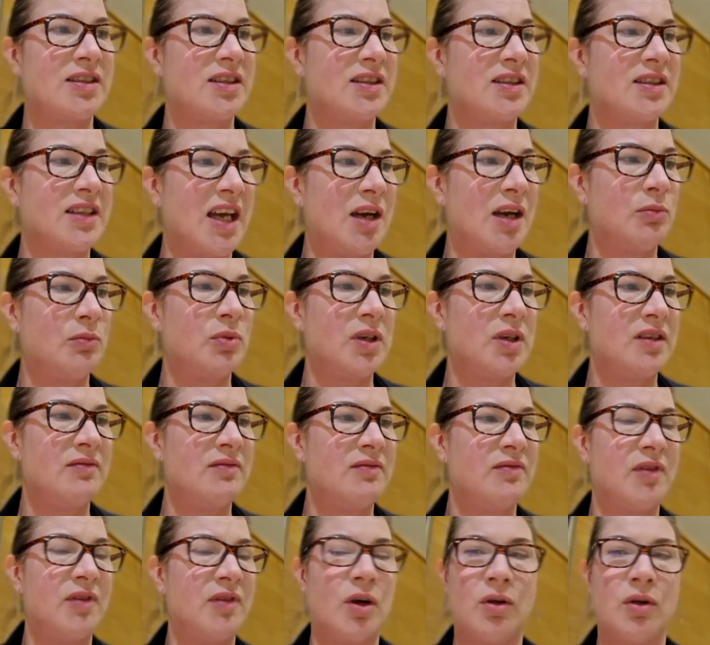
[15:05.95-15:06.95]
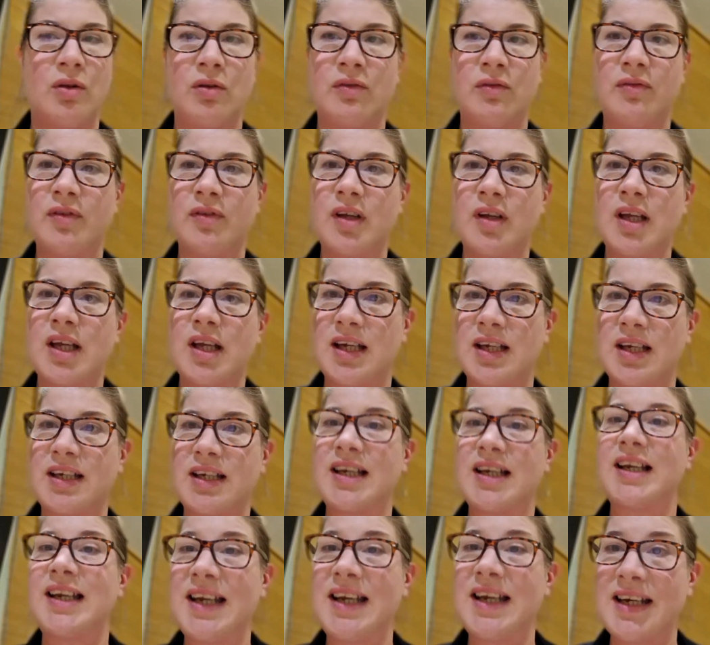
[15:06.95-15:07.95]
That will involve
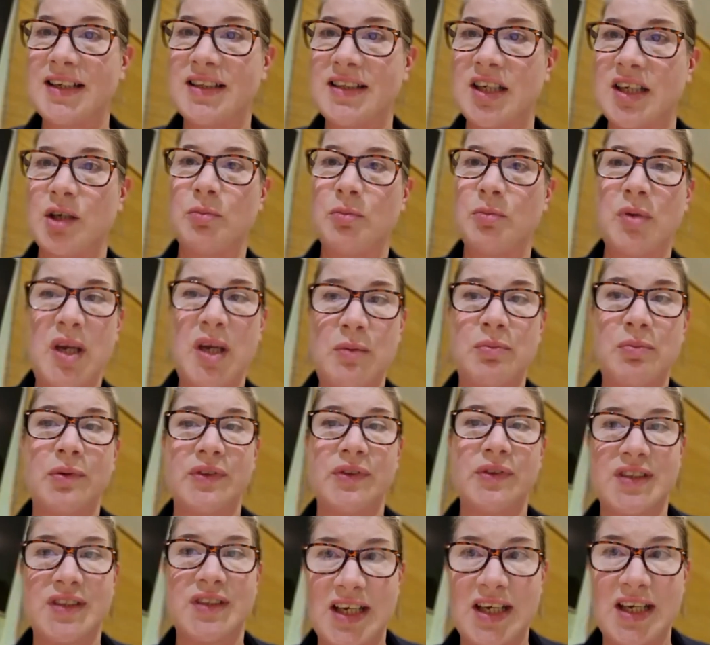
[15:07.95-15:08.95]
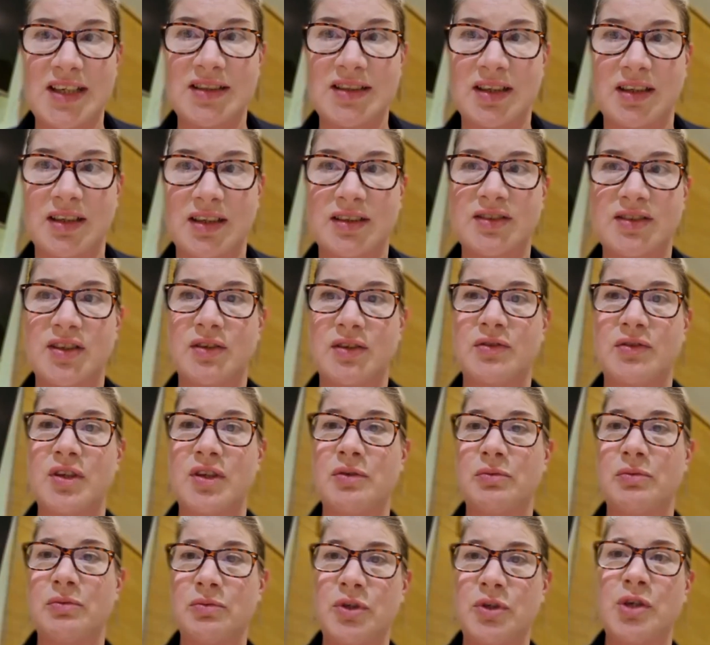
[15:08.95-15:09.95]
collecting people's data, so
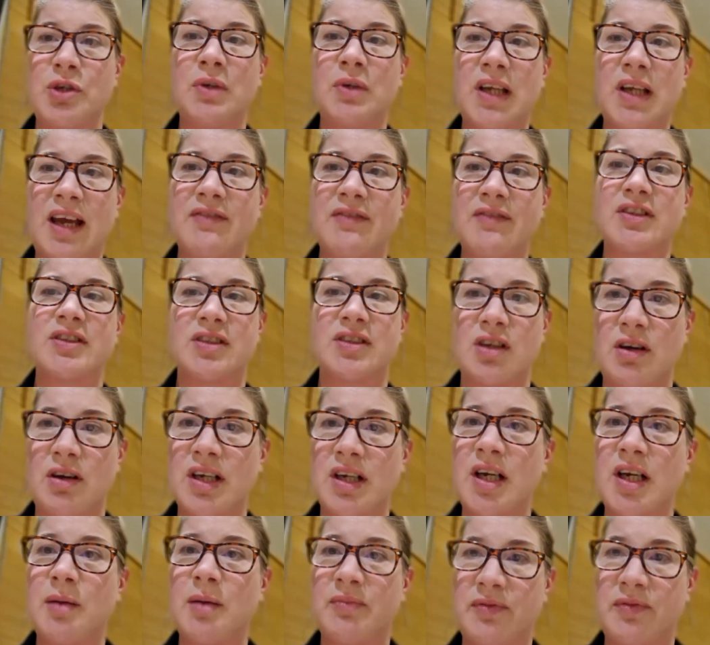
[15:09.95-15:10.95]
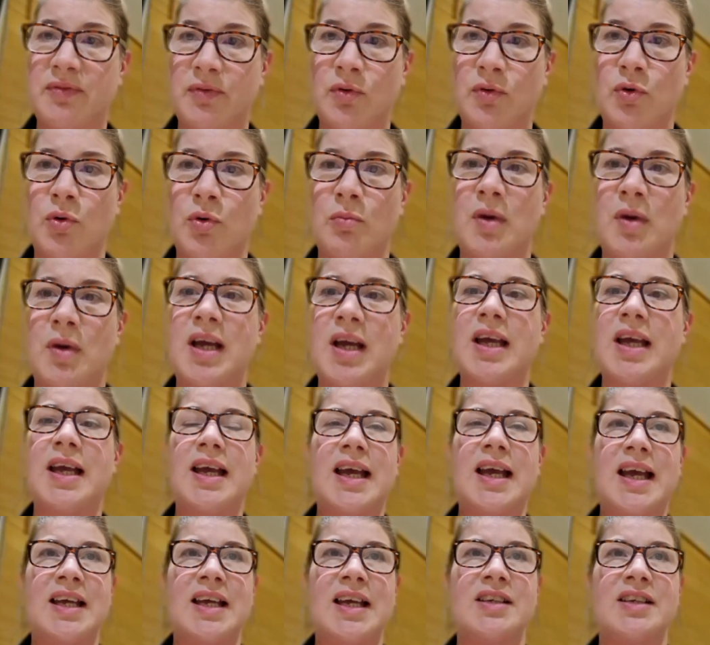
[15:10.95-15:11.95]
that you will have a sign-up form,
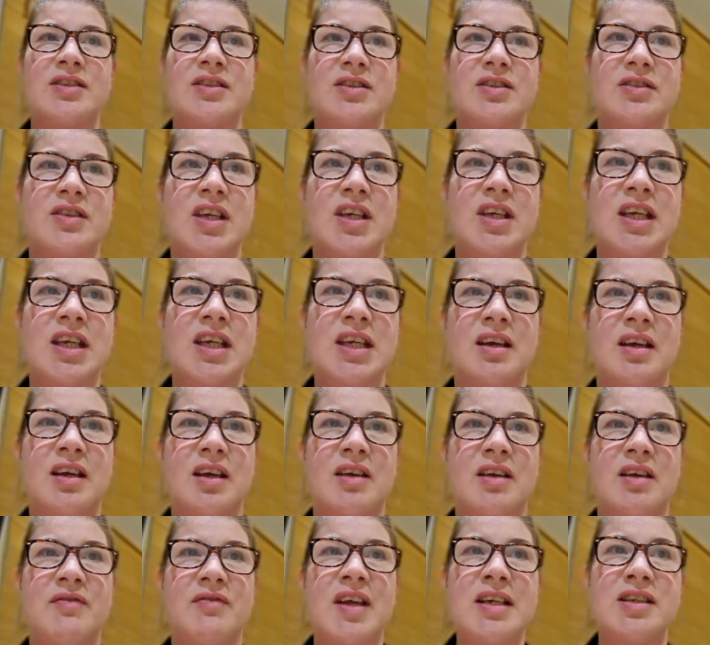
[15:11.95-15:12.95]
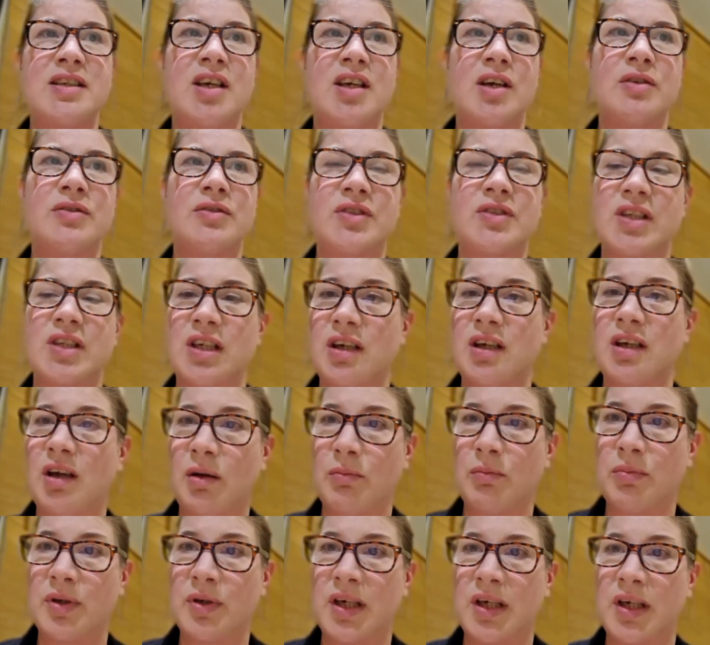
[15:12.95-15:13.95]
and the event hosting
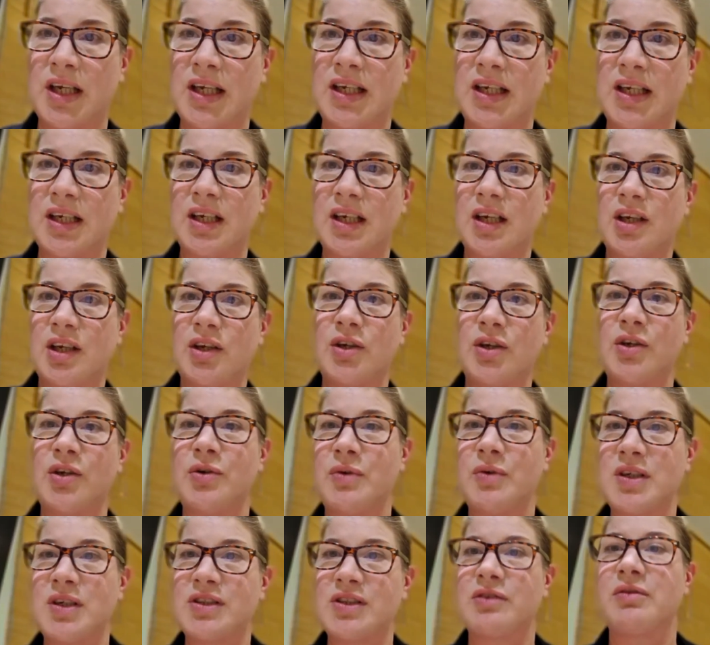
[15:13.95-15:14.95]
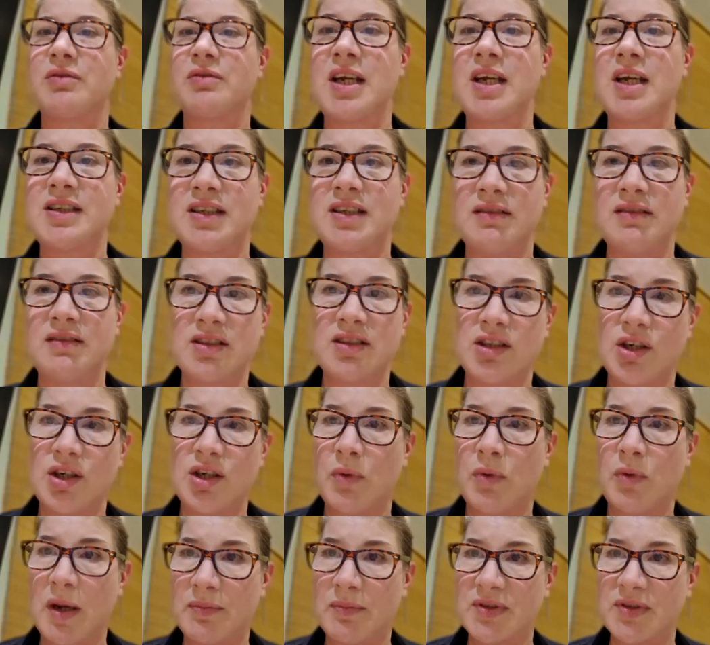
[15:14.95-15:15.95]
company who is creating this new
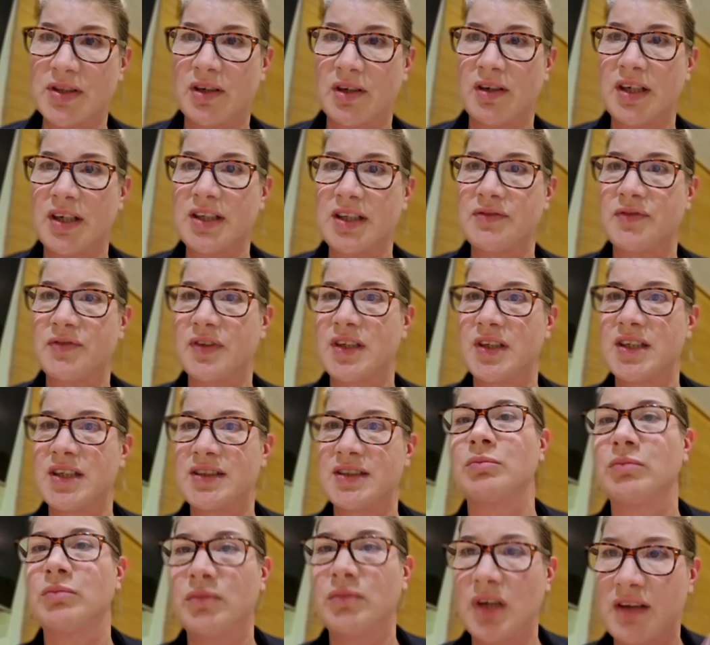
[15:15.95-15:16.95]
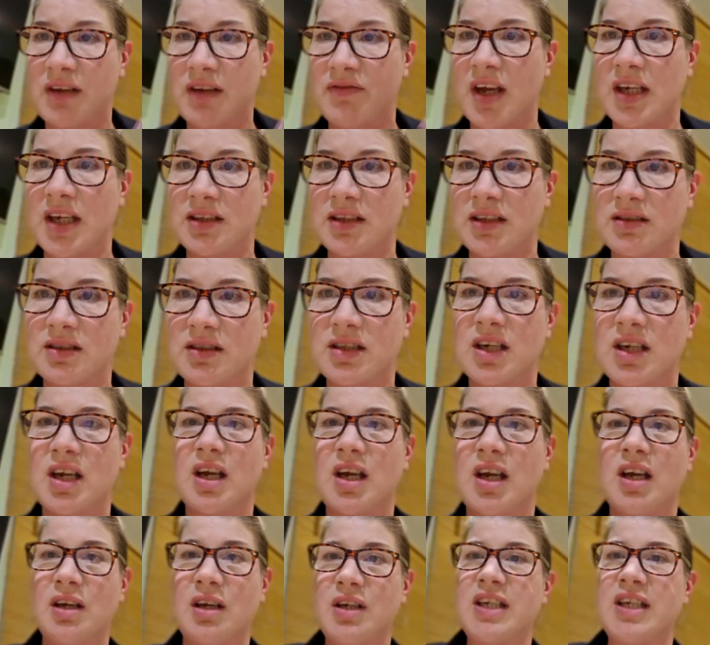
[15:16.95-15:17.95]
website for this event
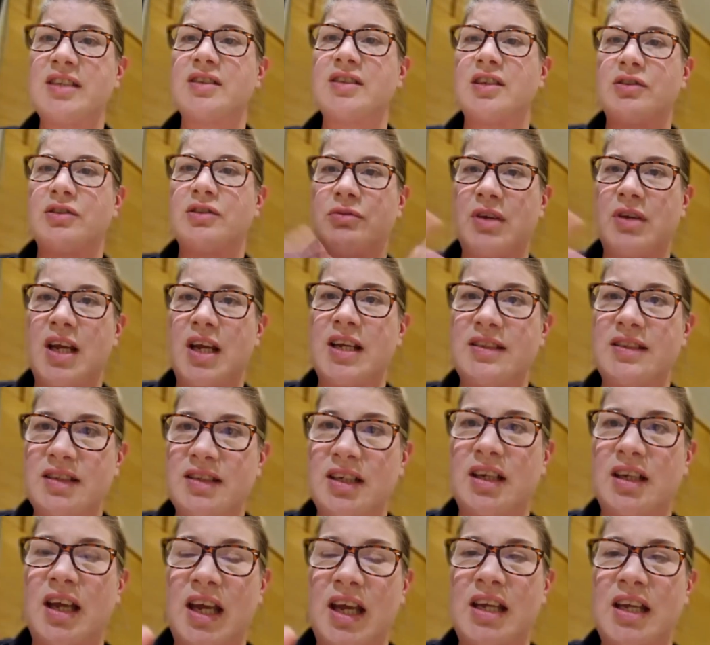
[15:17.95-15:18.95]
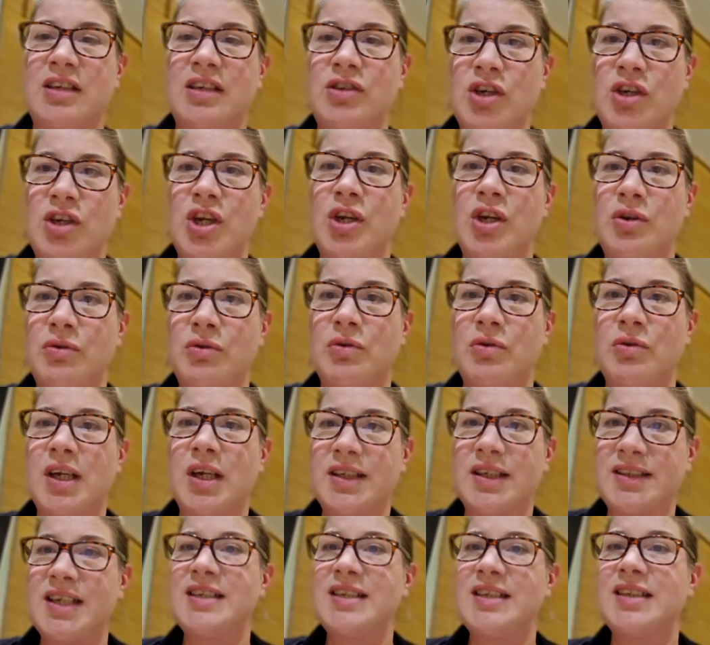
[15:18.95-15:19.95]
is creating a new
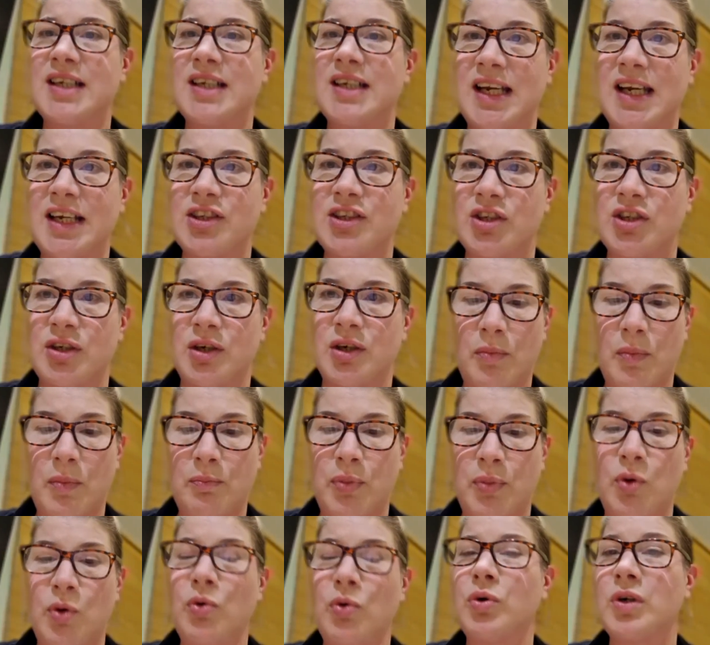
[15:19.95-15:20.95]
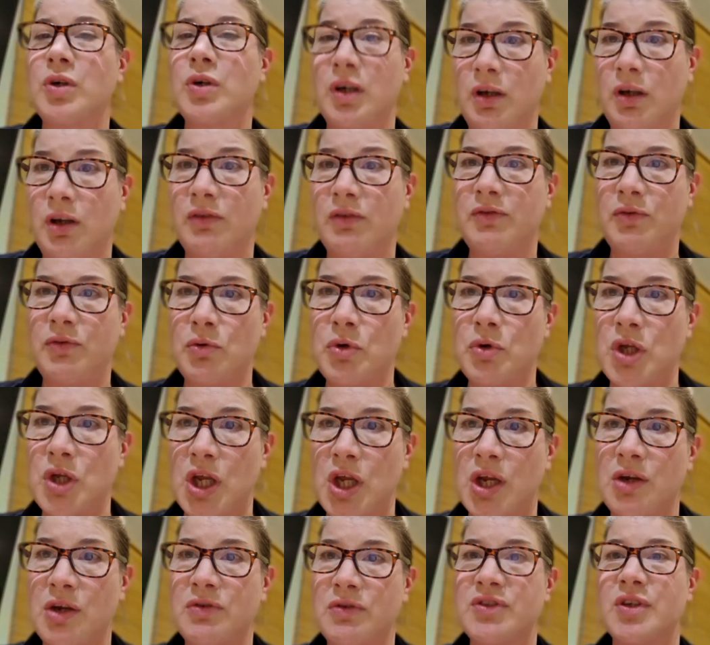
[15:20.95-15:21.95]
data collection portal for
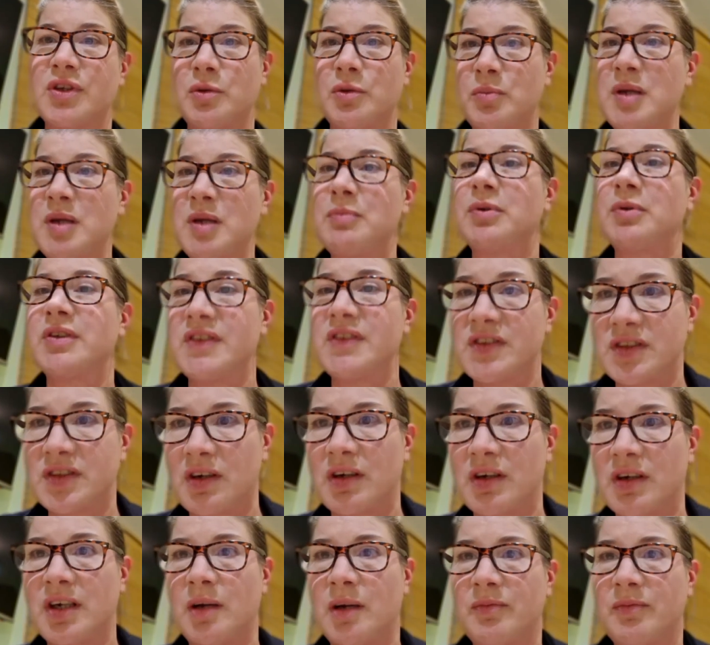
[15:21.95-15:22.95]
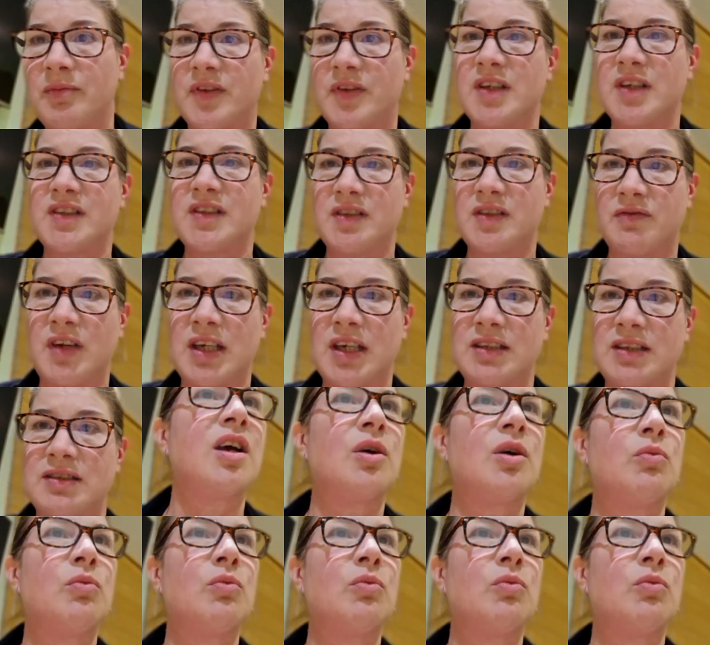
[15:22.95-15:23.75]
you so that people can sign up for this event.